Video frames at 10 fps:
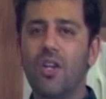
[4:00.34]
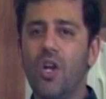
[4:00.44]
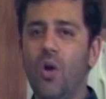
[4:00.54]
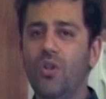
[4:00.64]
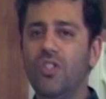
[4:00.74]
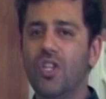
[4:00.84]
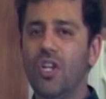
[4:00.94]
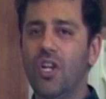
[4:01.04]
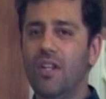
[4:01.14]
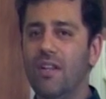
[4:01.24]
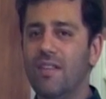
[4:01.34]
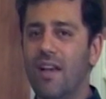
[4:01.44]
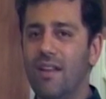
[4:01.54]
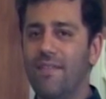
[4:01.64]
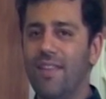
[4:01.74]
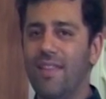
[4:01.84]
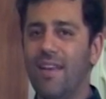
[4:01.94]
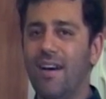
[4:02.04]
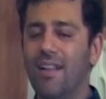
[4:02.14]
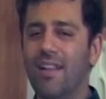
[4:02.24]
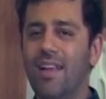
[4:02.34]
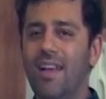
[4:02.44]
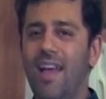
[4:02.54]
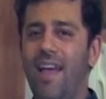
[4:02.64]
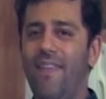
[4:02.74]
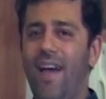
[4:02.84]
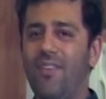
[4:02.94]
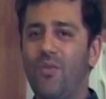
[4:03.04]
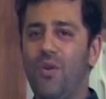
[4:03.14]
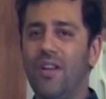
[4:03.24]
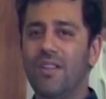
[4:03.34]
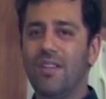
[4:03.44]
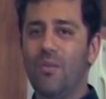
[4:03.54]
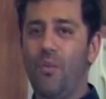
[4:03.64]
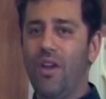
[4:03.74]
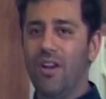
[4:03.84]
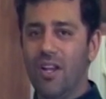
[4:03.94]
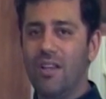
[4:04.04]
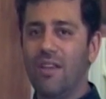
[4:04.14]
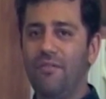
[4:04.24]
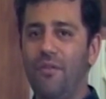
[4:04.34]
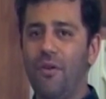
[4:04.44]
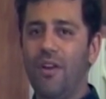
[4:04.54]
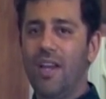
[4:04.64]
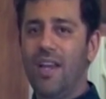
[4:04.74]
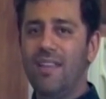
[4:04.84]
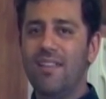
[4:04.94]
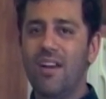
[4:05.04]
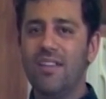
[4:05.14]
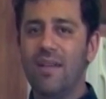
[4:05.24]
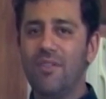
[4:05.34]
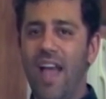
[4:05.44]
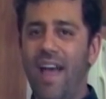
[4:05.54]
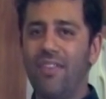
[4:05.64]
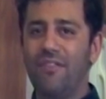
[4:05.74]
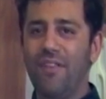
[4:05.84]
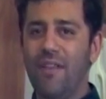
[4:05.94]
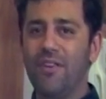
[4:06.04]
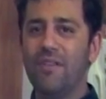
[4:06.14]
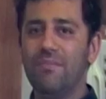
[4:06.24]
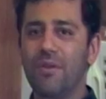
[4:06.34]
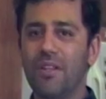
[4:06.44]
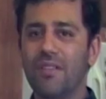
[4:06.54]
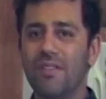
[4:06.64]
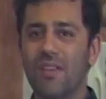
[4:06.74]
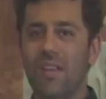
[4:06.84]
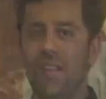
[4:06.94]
to coax the goodness out of the dal, and that's what we are looking for. It's now time to add the flavor components.